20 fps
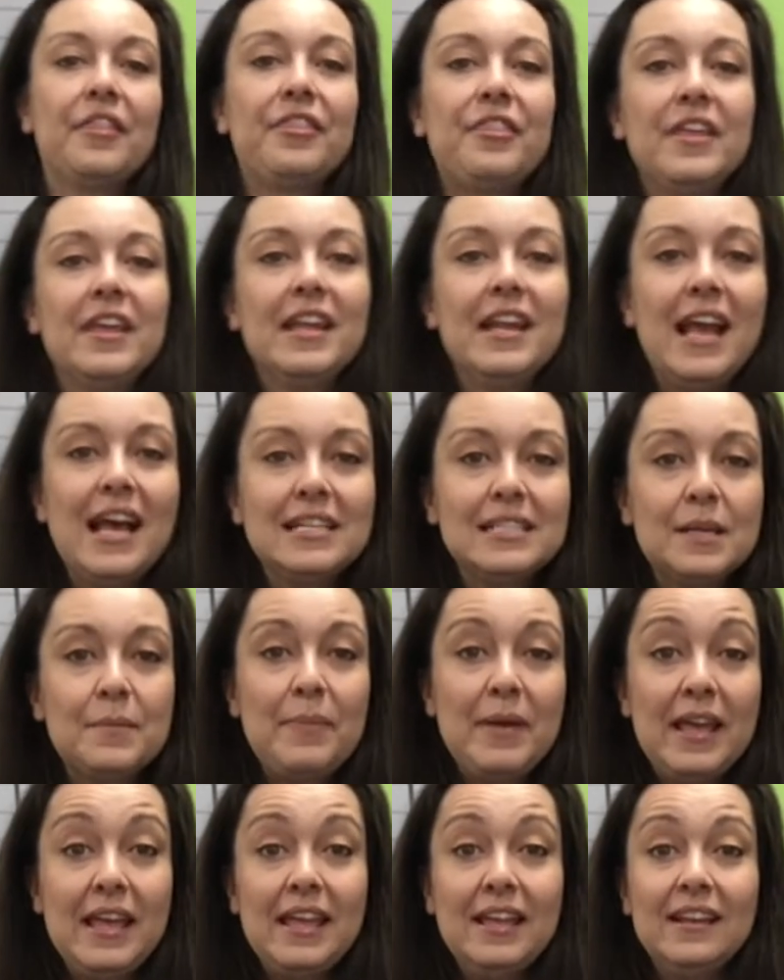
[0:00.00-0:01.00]
thin as a
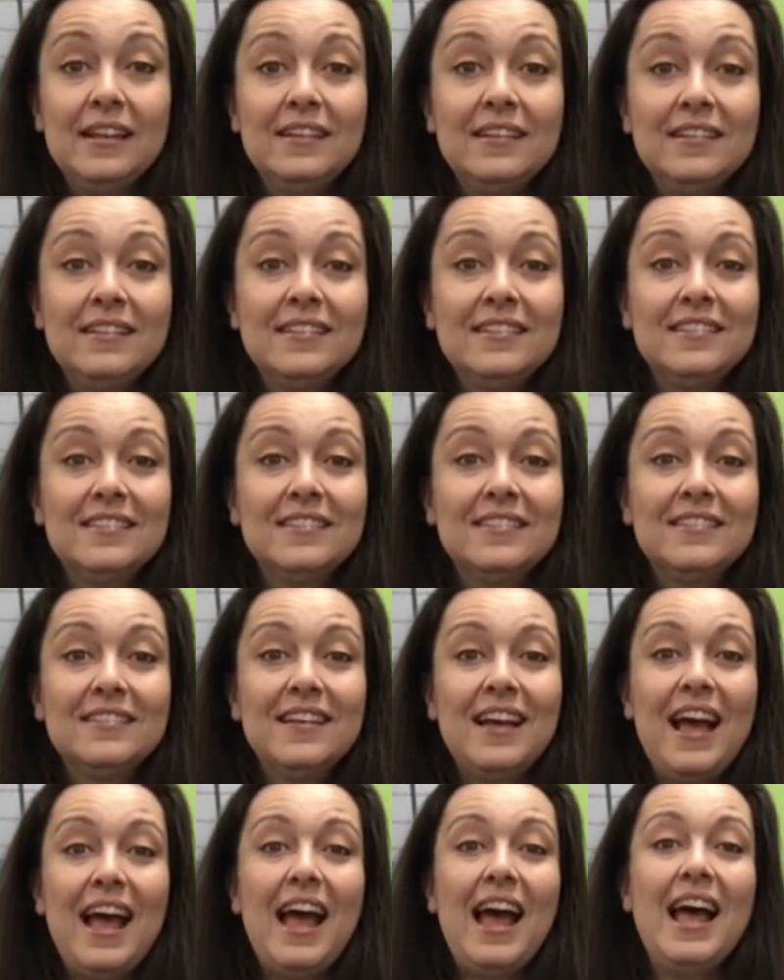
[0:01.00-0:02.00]
pin,
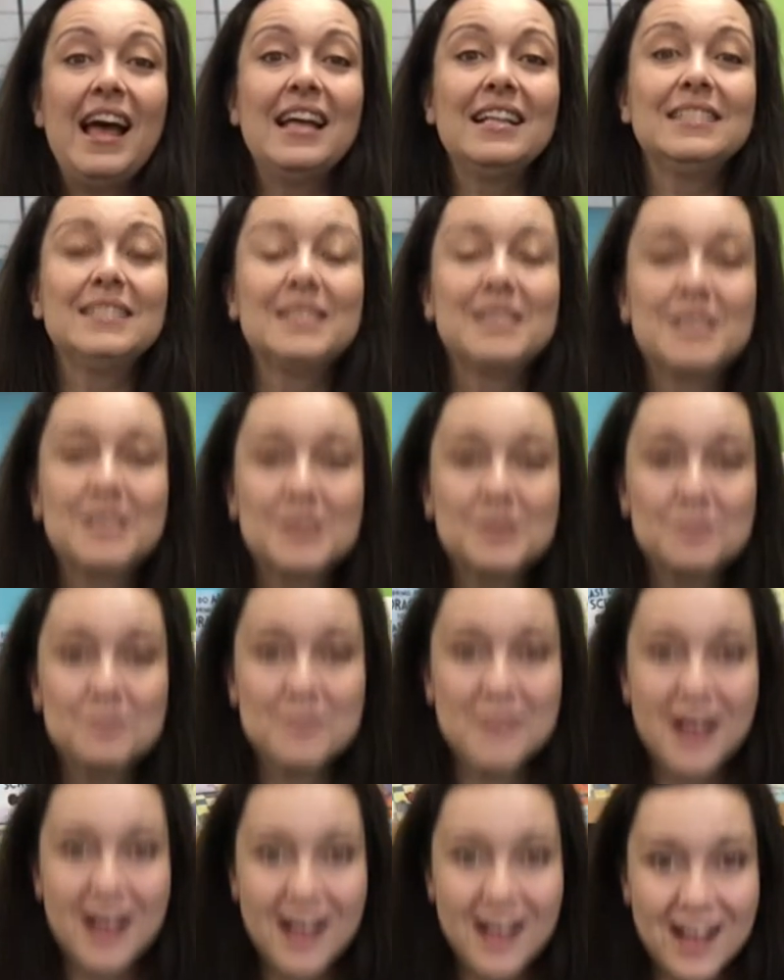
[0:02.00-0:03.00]
and
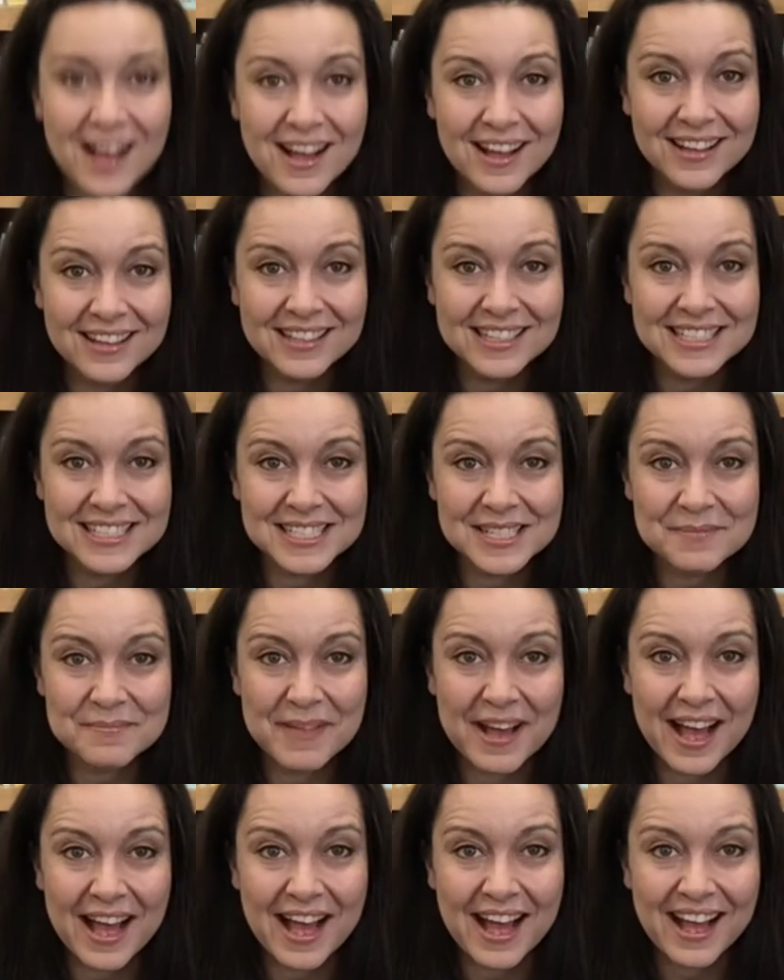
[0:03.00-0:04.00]
small as a
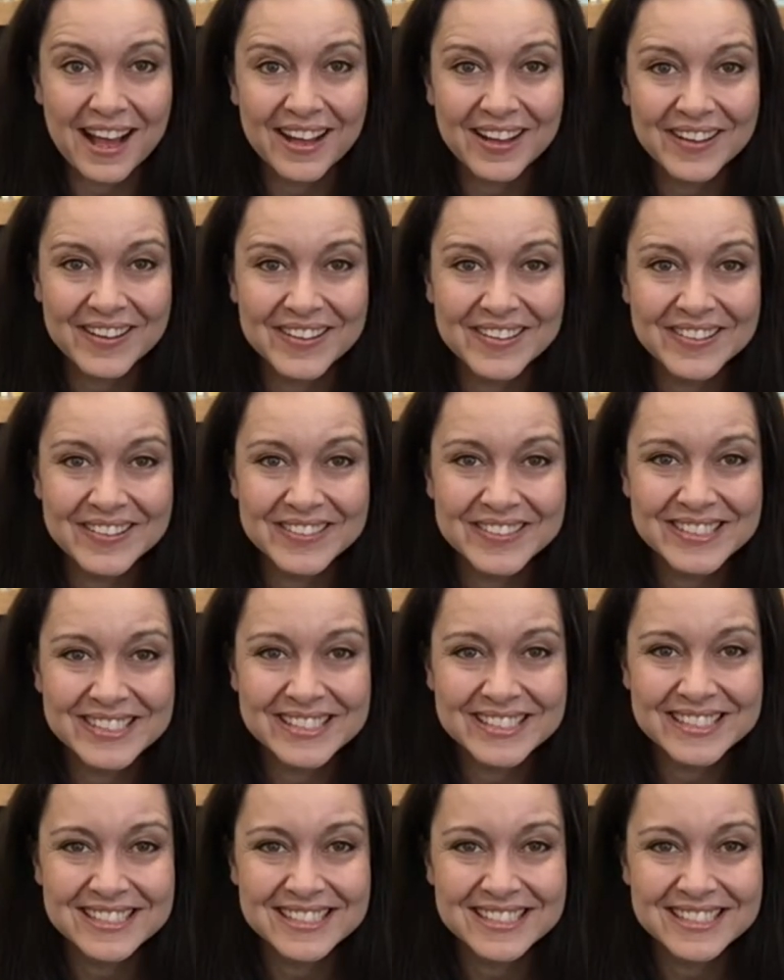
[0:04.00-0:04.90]
mouse.